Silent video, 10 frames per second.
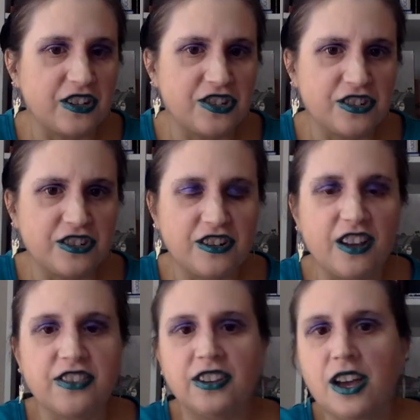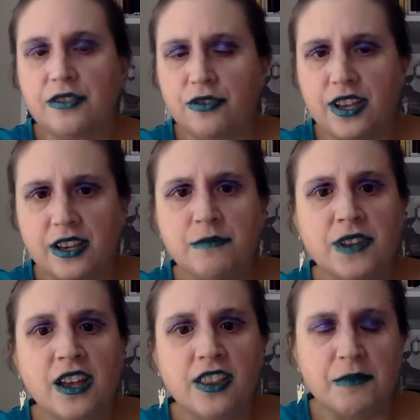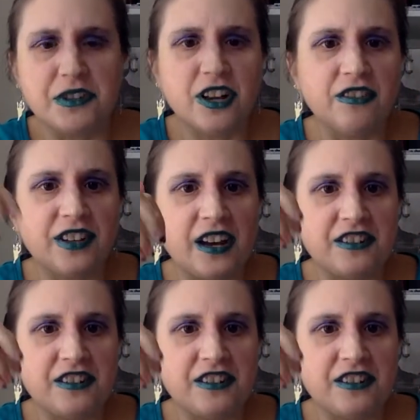It's just not the life they themselves had,